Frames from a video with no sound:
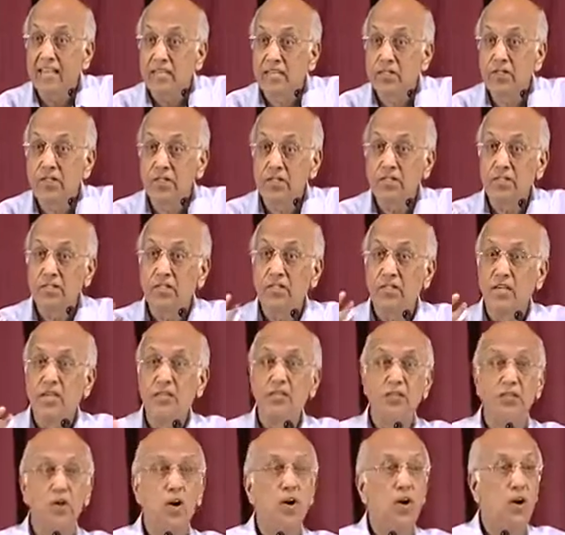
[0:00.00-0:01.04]
actions
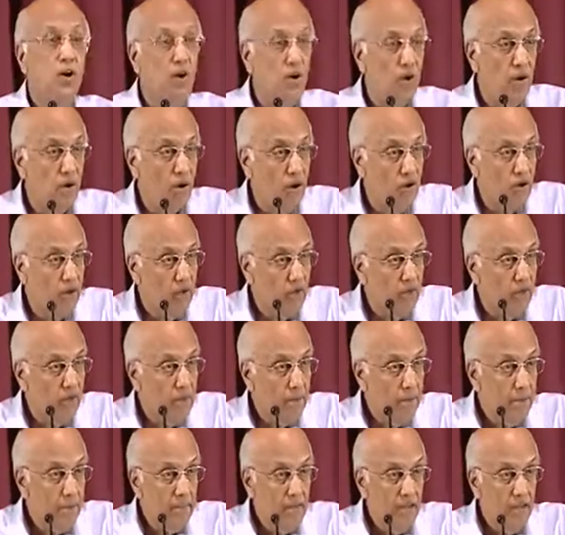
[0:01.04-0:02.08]
they saw.
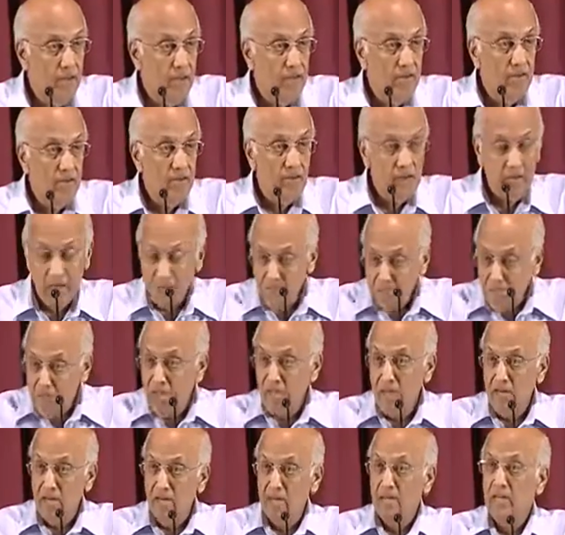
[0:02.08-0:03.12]

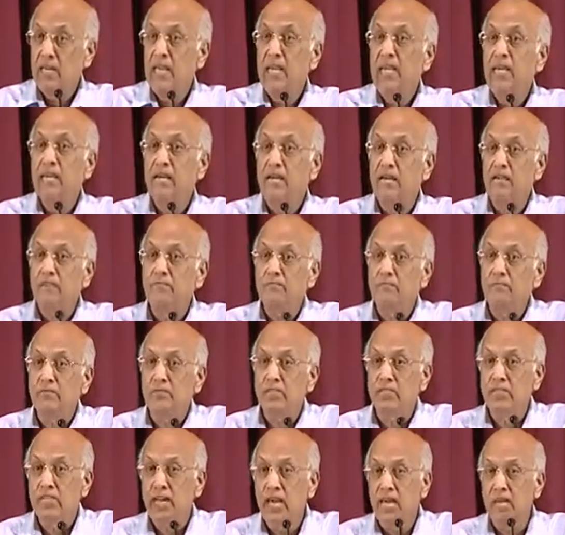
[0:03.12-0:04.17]
Immediate healing
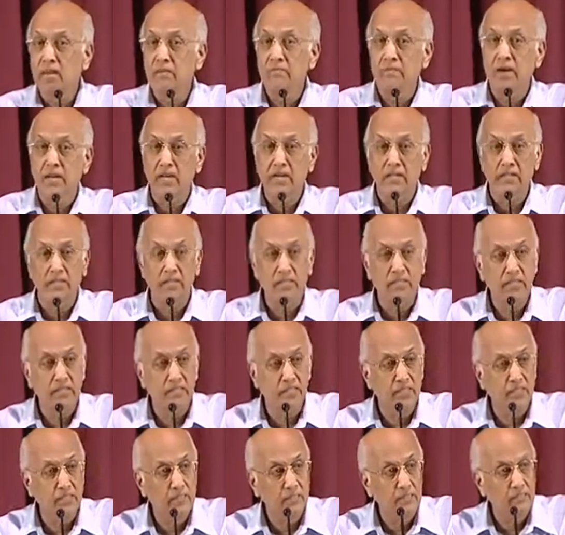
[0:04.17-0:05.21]
from snake
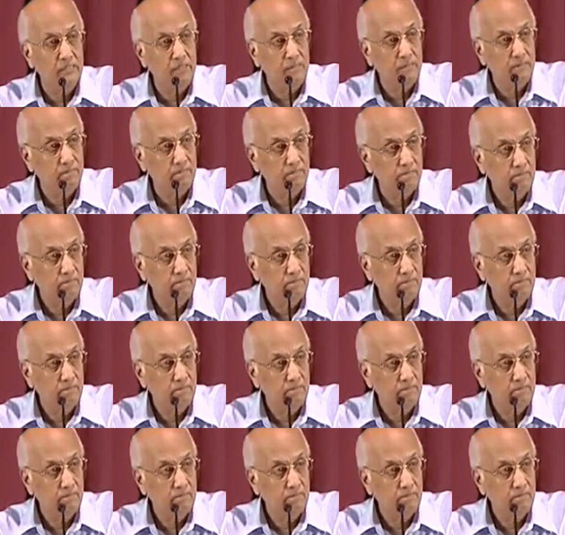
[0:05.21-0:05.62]
bites.